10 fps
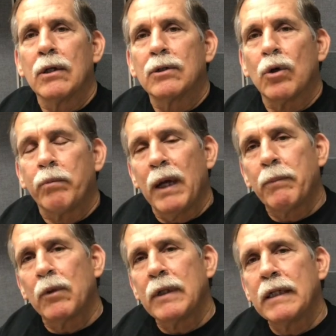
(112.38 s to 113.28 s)
So
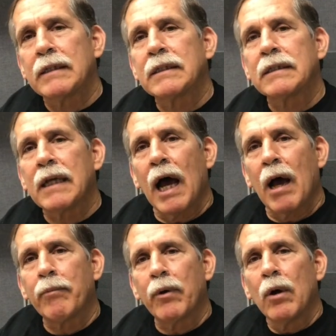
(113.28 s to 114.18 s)
people need to
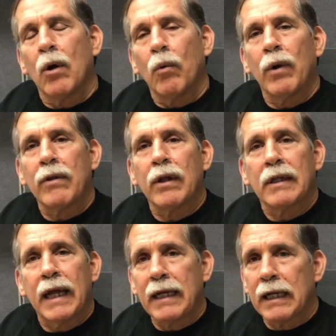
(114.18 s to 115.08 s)
stop
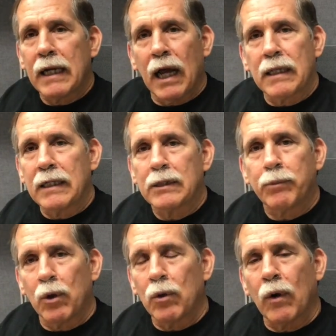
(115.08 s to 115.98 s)
with taking on these
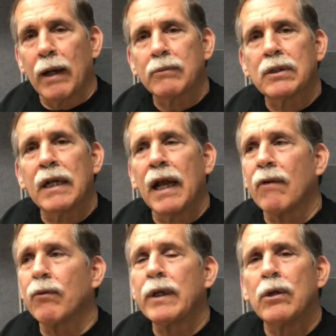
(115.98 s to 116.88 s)
programs that
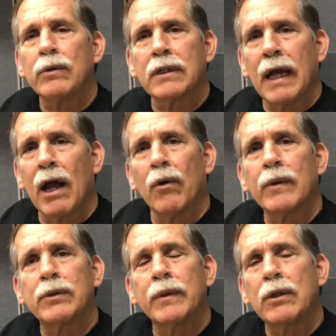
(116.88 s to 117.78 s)
have reduced
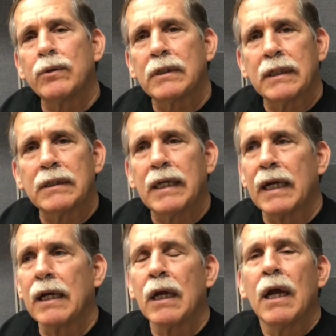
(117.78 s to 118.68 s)
calories, reduced
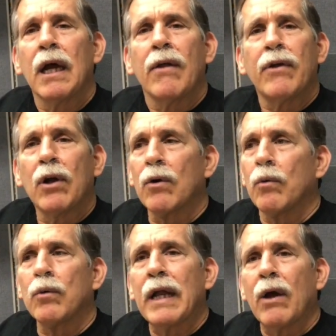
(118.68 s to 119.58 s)
intake. They're
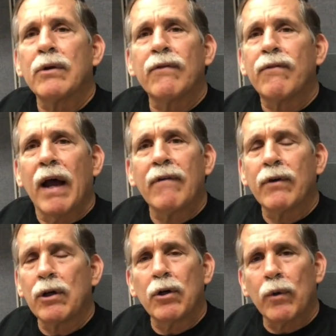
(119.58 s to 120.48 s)
down to
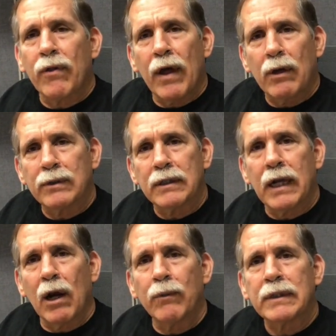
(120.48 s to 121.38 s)
500 or
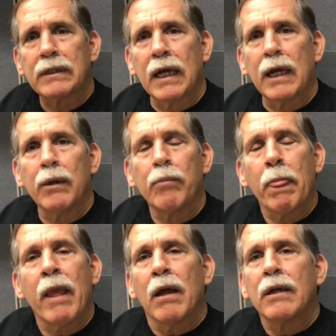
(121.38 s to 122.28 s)
1,000 calories a day
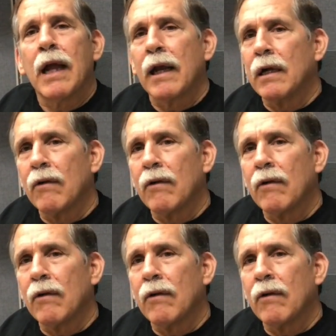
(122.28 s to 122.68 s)
not